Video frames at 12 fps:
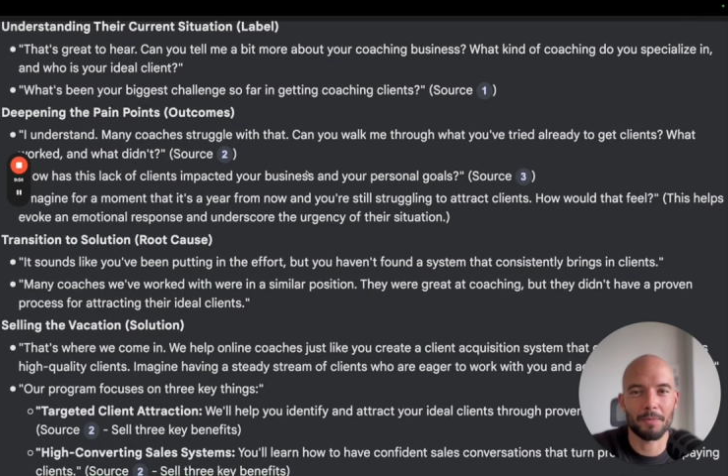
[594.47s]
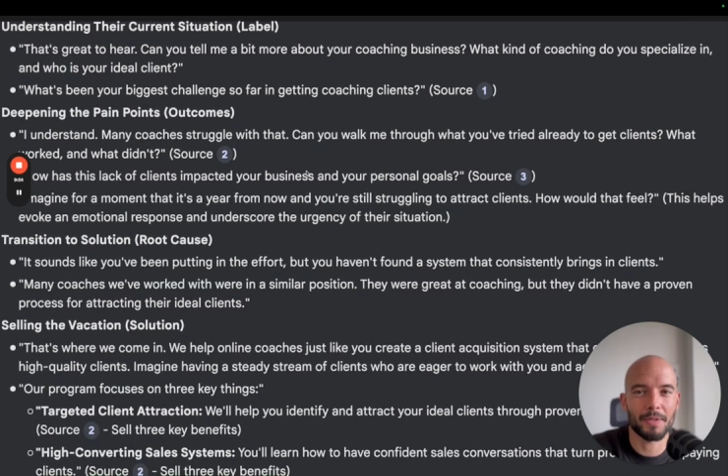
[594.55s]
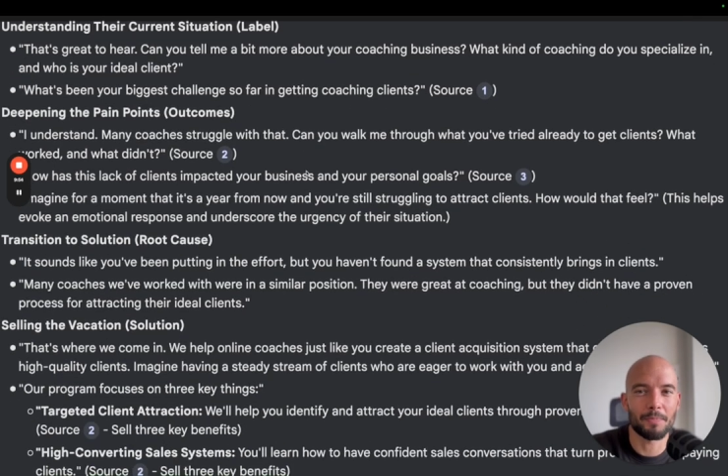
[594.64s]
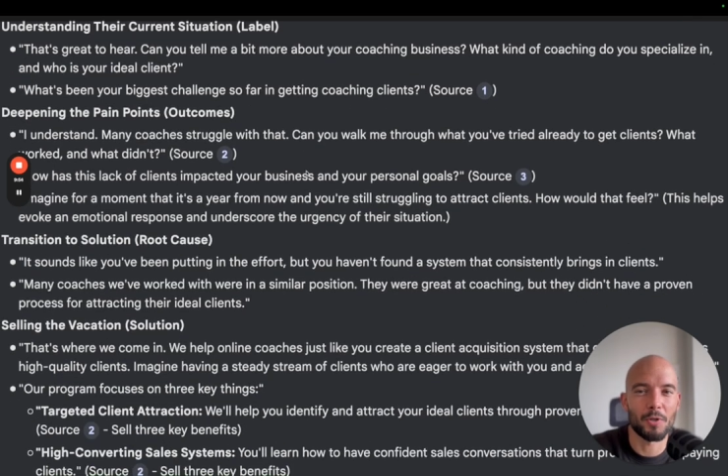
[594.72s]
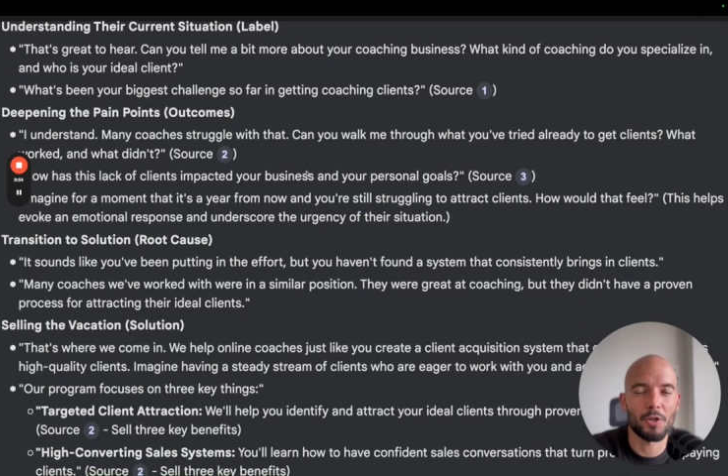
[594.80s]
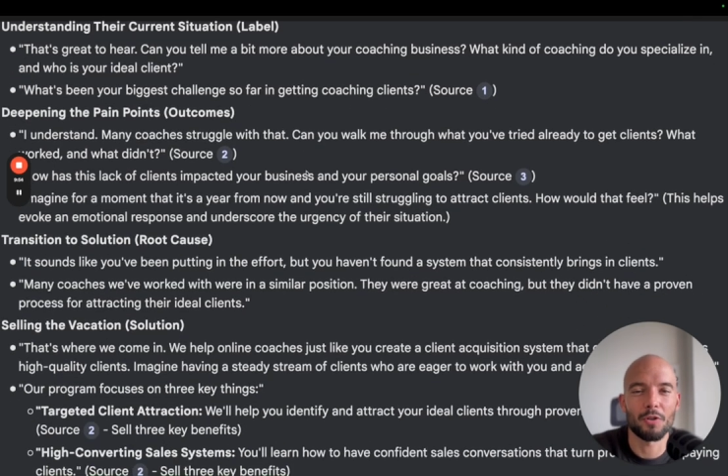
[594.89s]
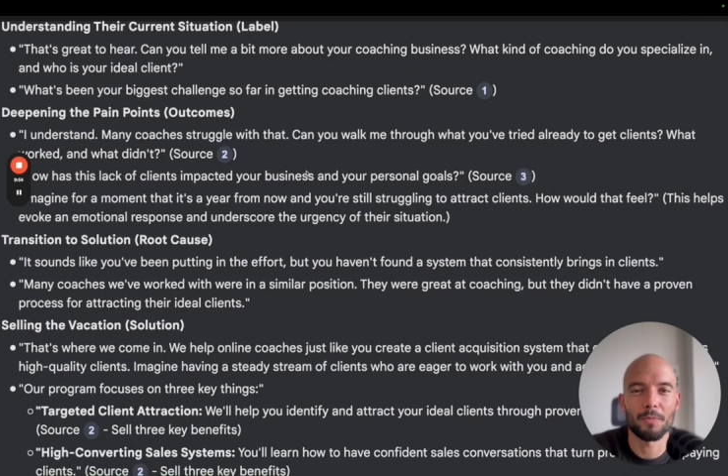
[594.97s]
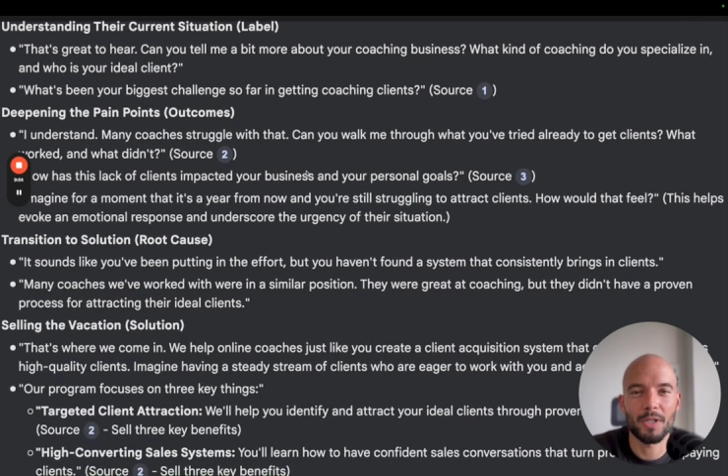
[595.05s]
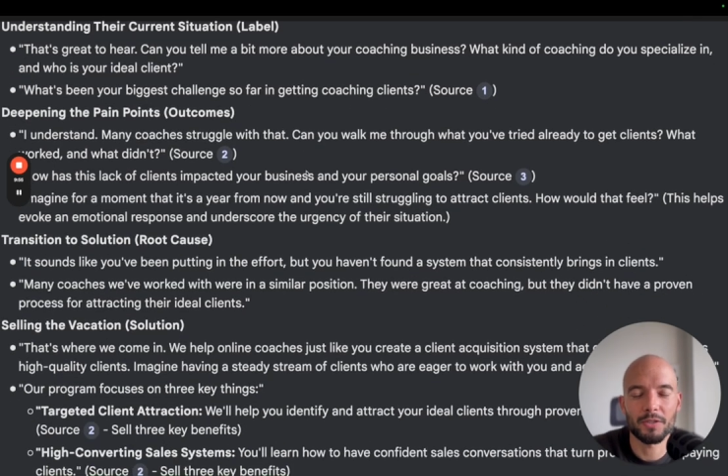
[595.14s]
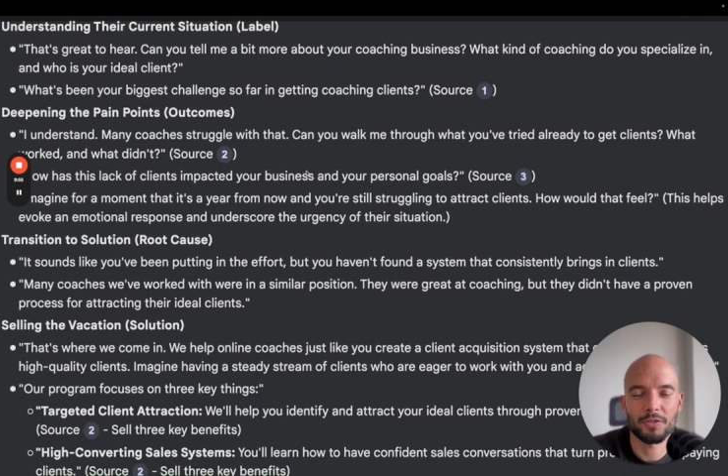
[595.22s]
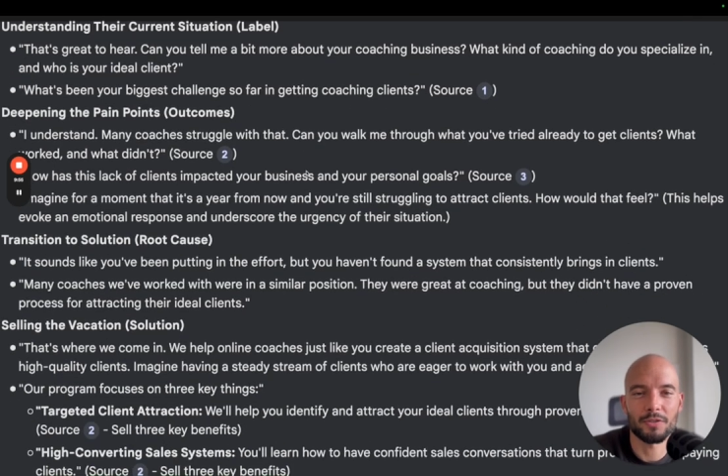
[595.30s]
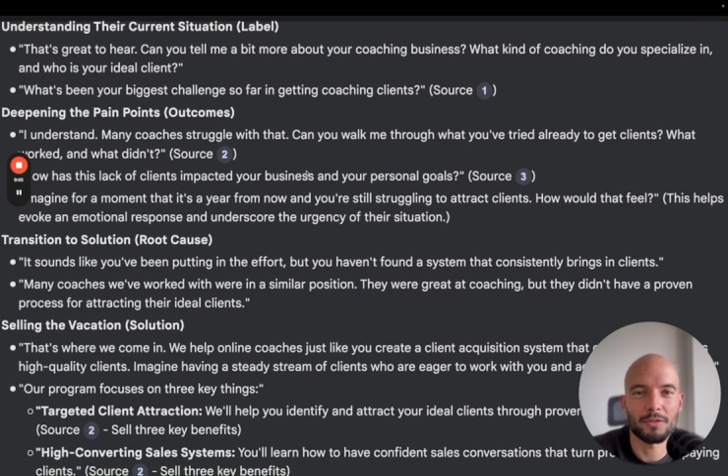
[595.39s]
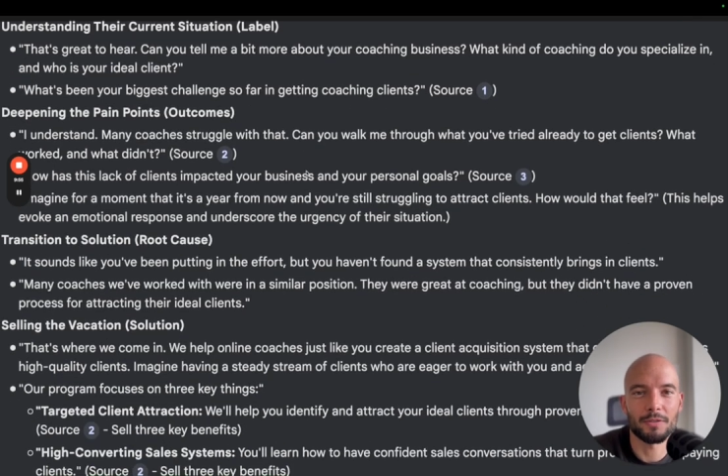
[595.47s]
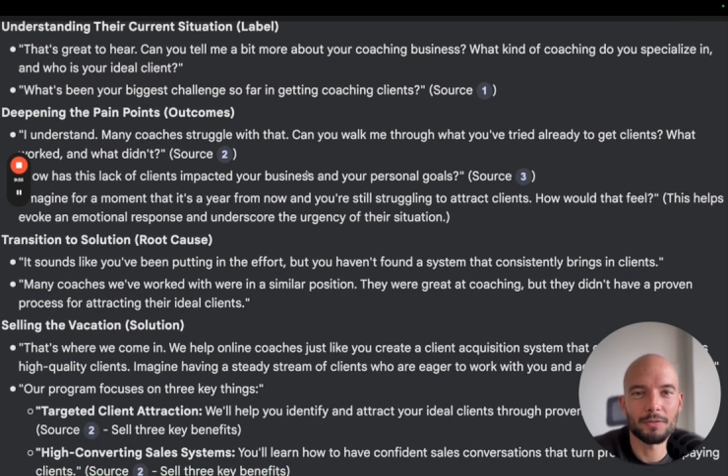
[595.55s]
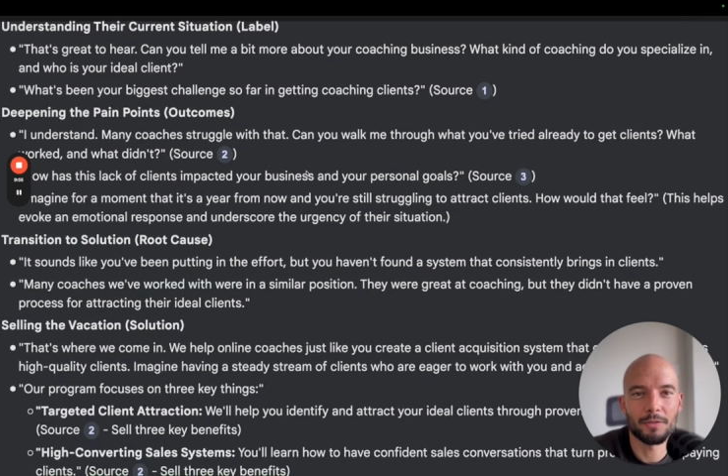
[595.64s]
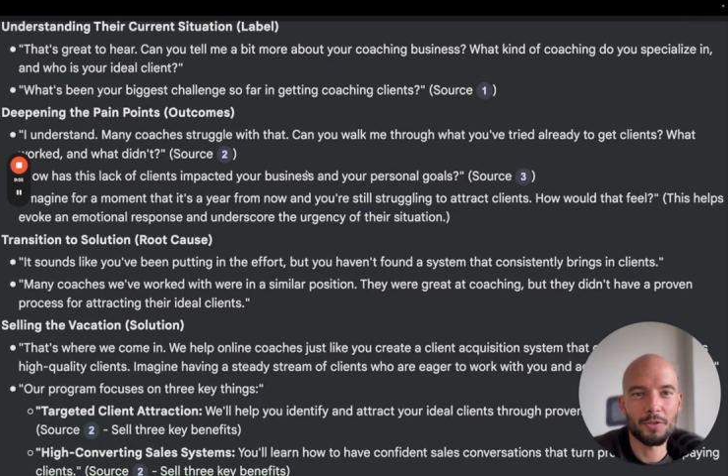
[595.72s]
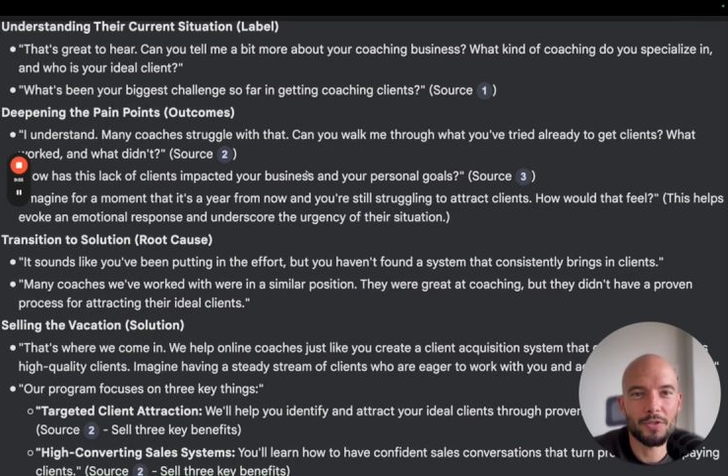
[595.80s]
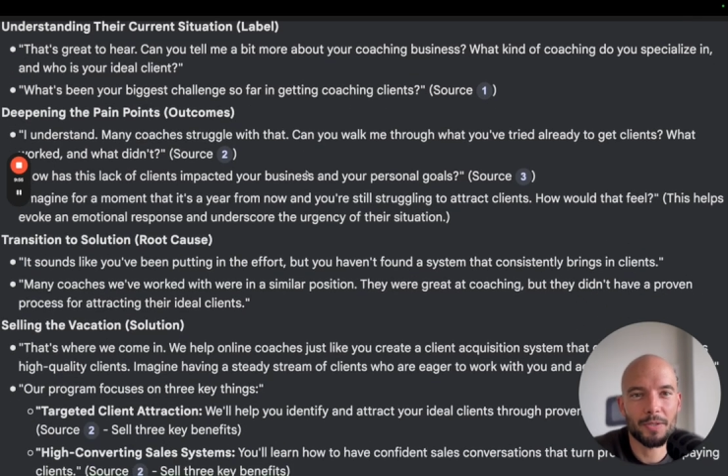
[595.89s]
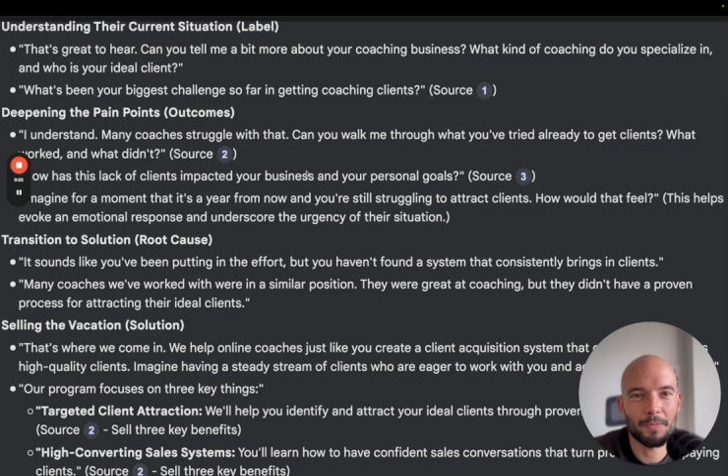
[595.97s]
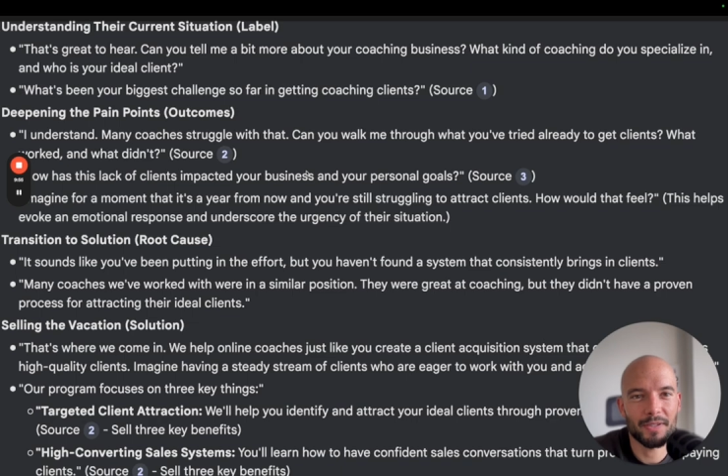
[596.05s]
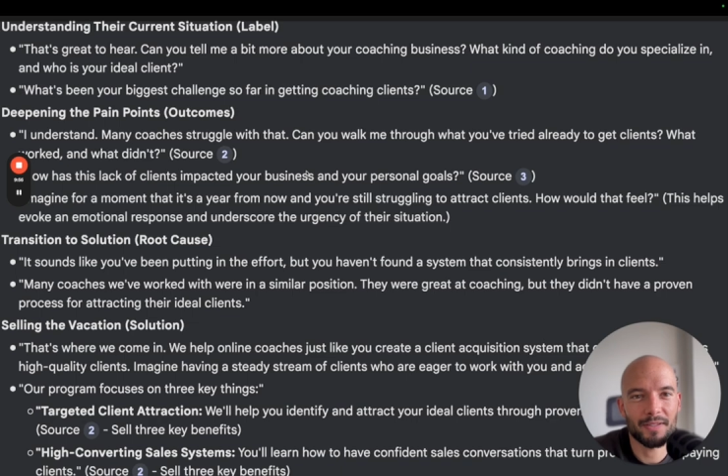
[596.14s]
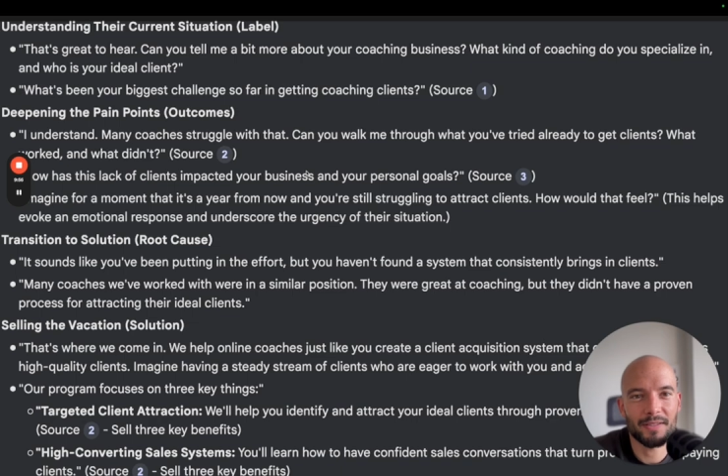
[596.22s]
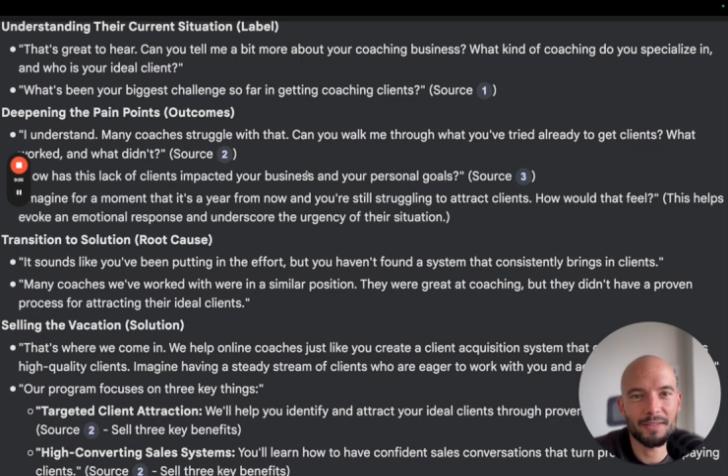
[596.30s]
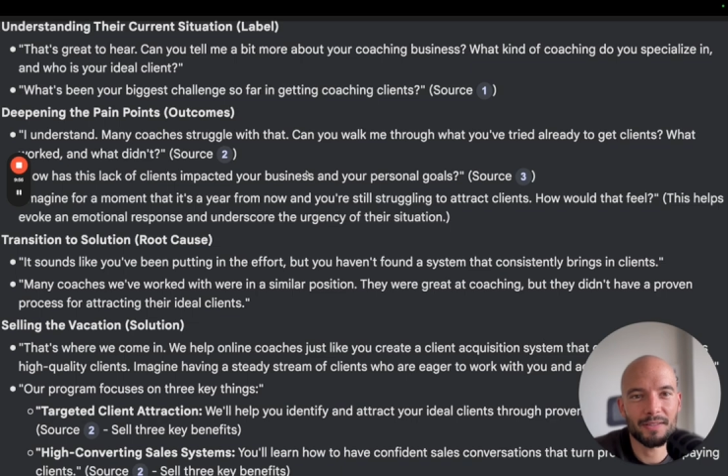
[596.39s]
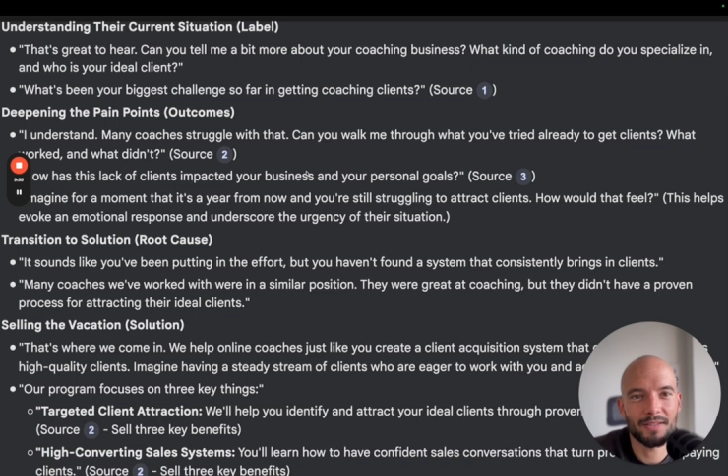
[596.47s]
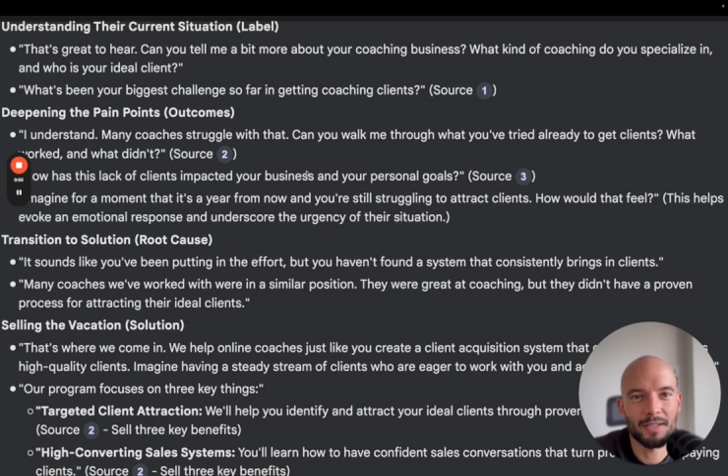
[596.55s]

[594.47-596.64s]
bit more about your coaching business?